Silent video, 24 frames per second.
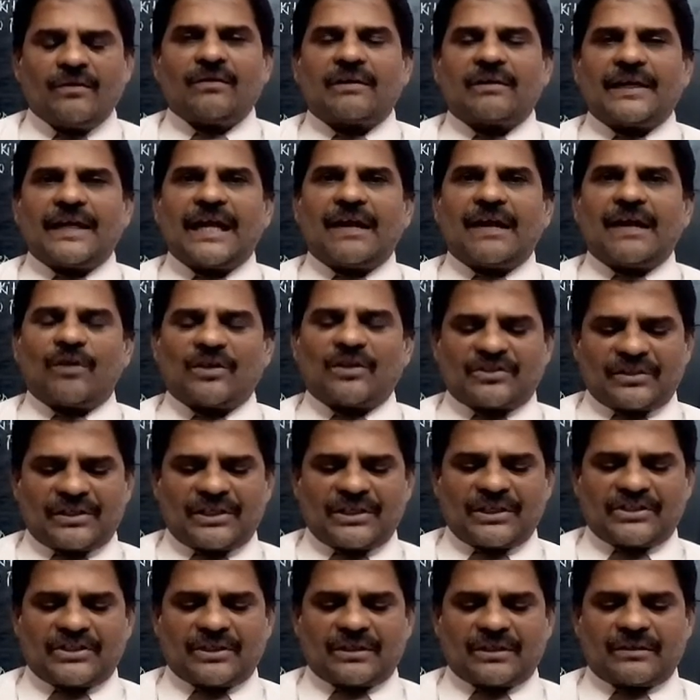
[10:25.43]
Rila was
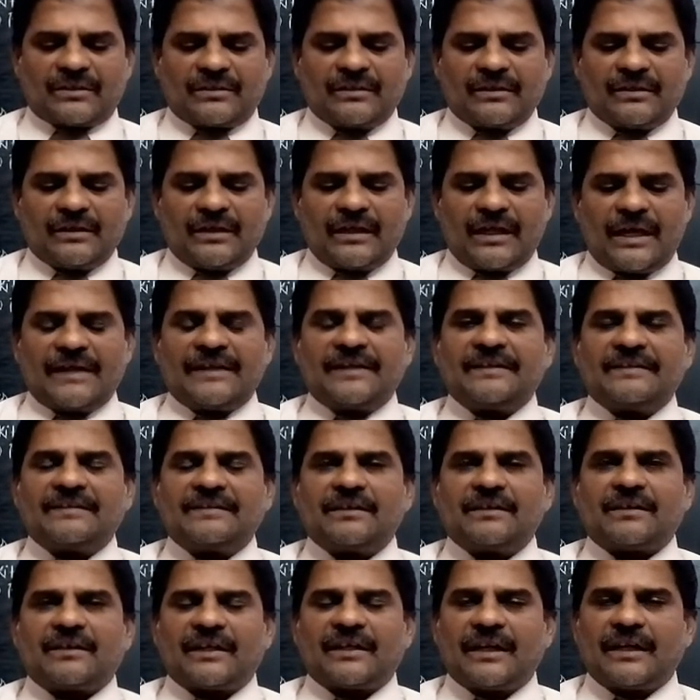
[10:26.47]
rich and
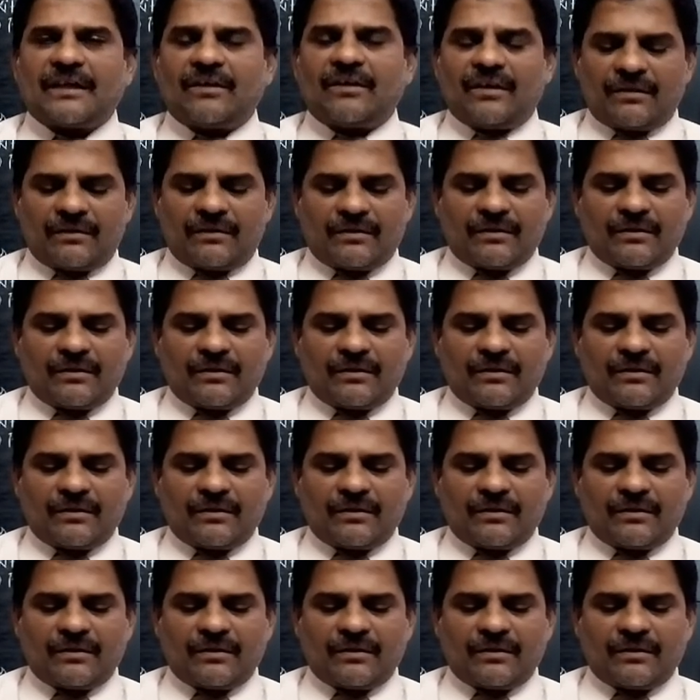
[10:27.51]
Rila